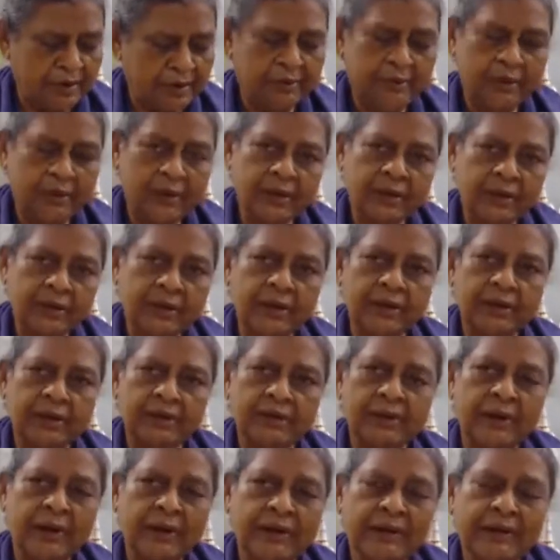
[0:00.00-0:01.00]
Then
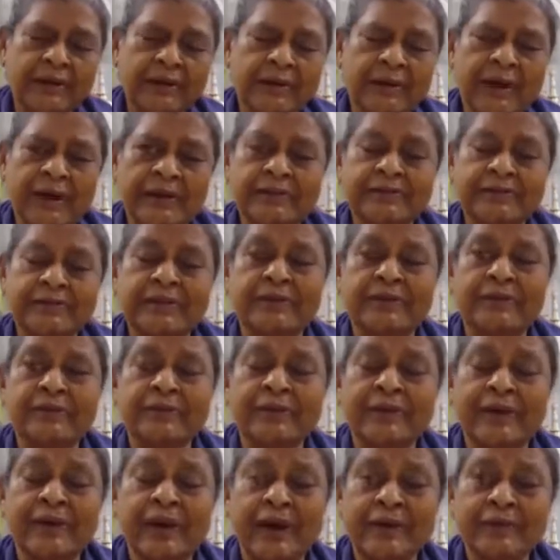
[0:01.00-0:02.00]
1987
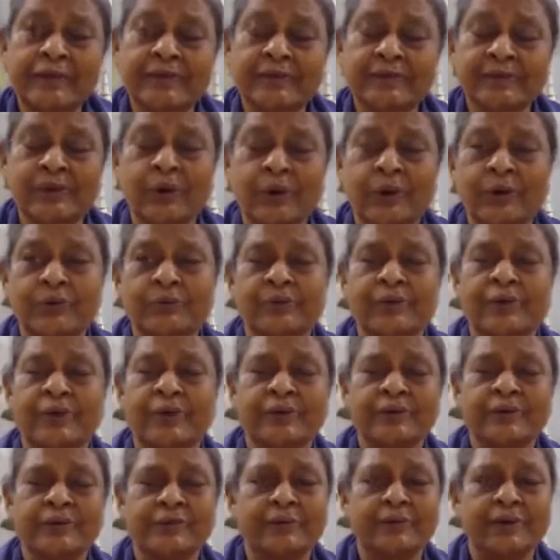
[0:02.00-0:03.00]
we had this
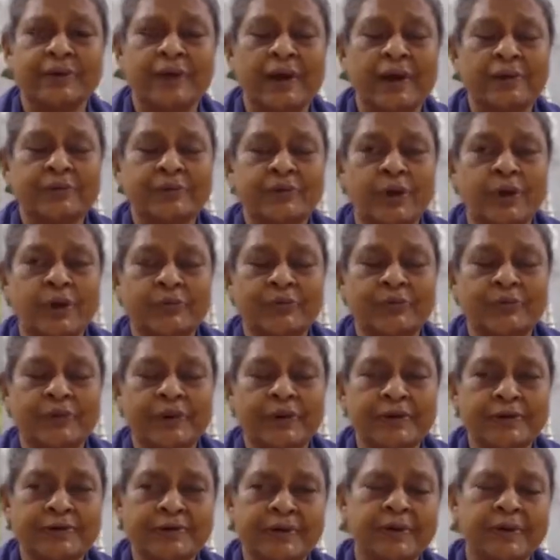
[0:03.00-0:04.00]
conference, for nuns
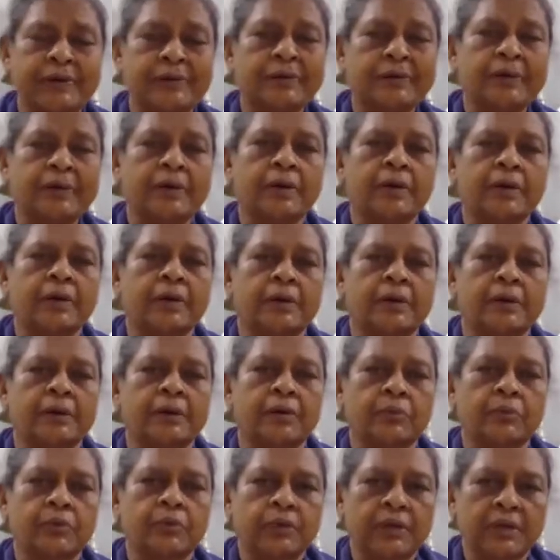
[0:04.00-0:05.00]
conference in
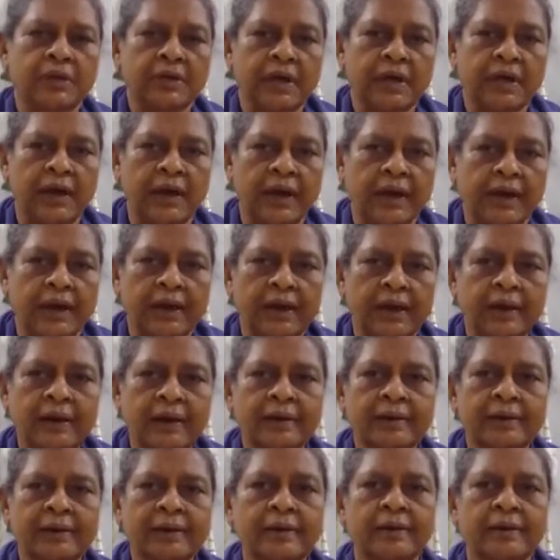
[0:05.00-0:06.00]
Buddha Gaya,
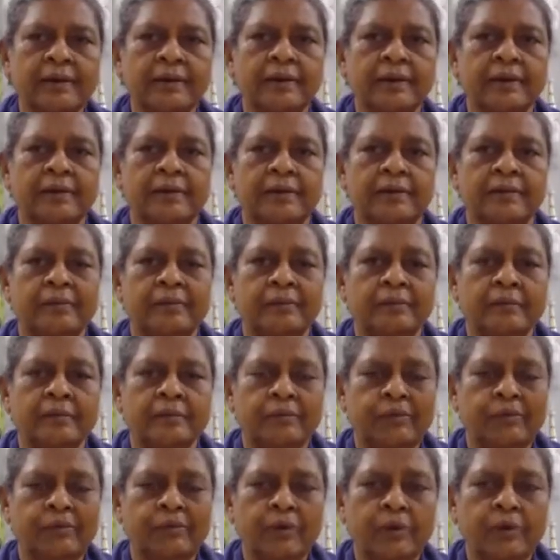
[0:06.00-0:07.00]

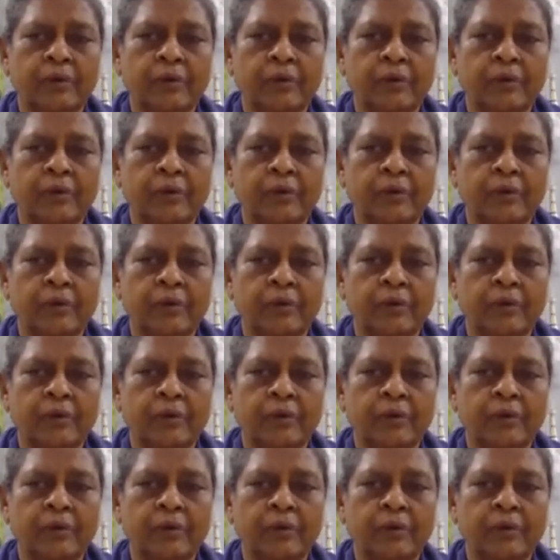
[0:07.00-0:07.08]
for